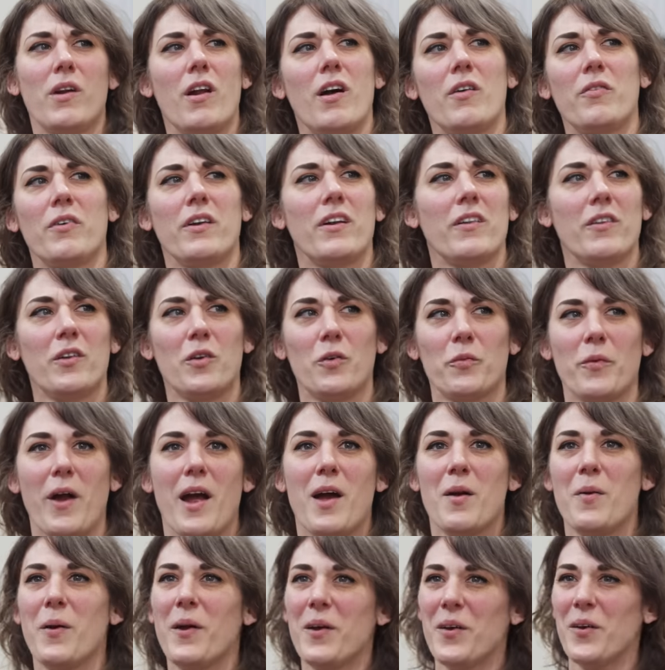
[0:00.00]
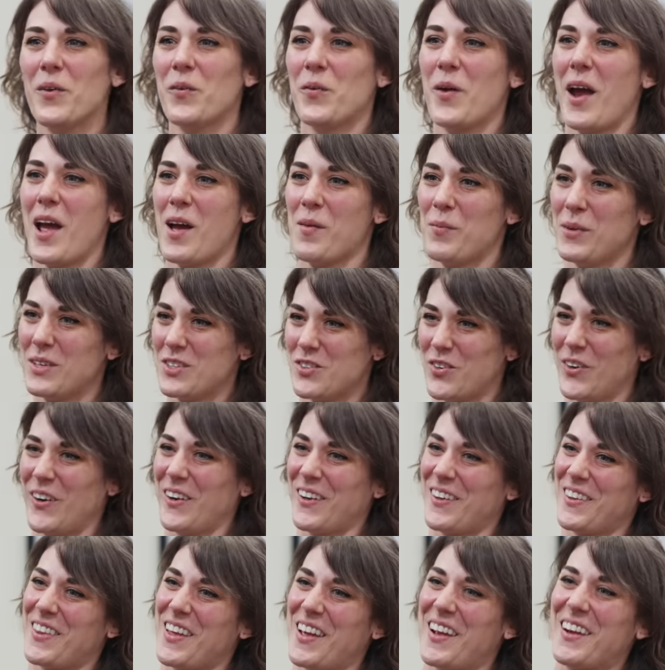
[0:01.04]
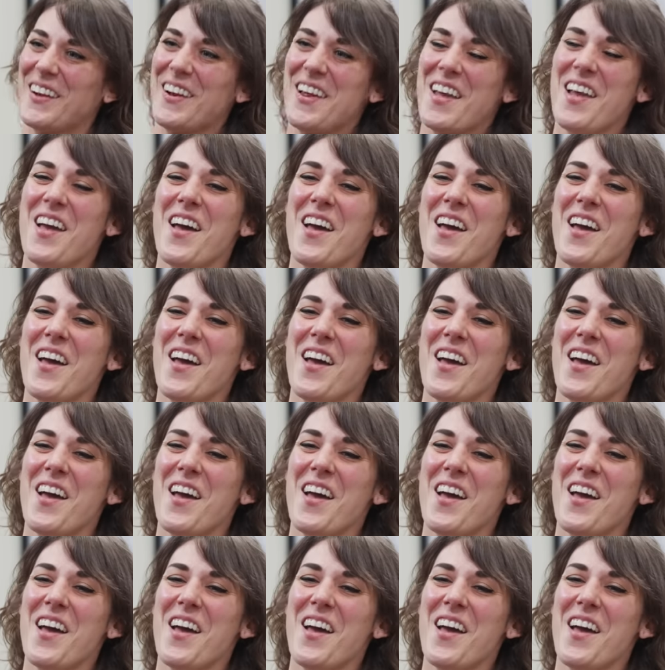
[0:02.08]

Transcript: off on a little rabbit trail there.